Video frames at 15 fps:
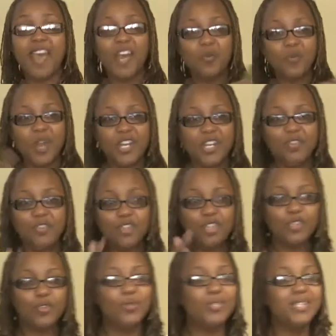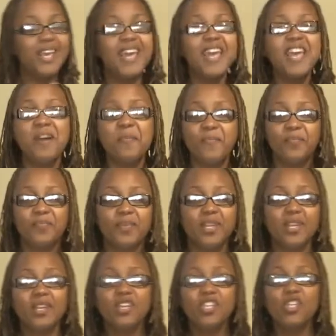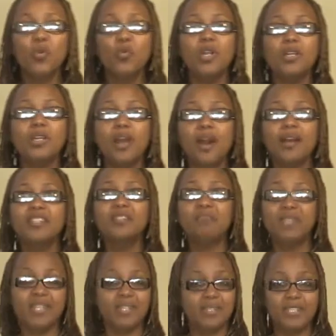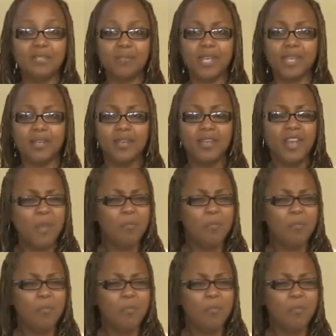And when you choose him, you will not be dismayed.